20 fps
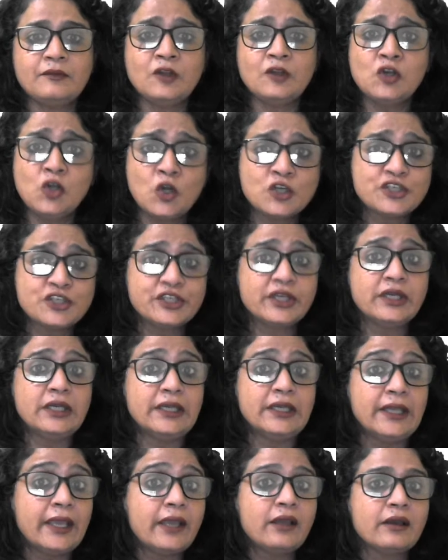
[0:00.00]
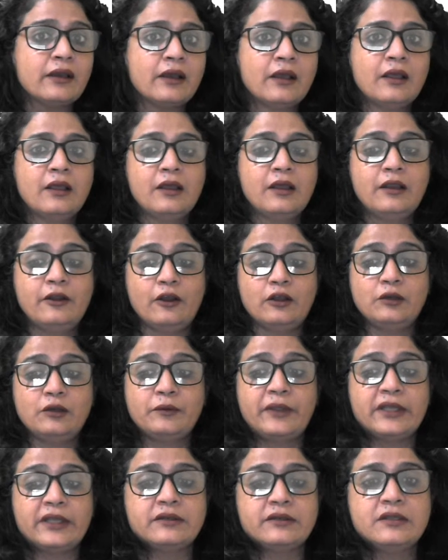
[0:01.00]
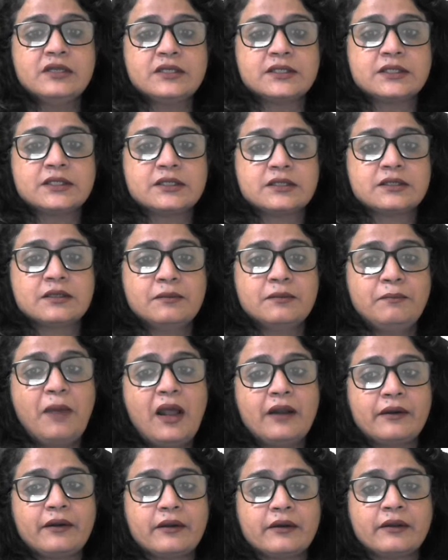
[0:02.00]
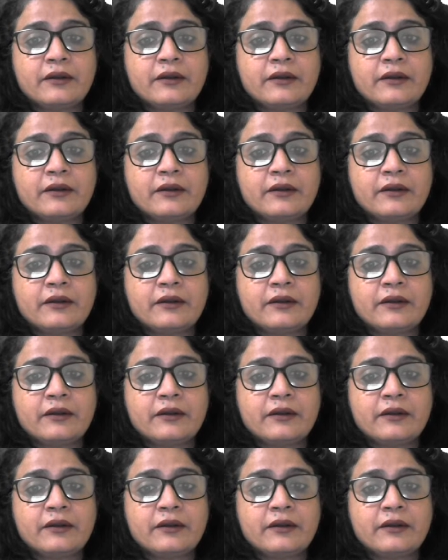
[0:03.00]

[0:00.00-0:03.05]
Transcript: Logical link. Now look at this part.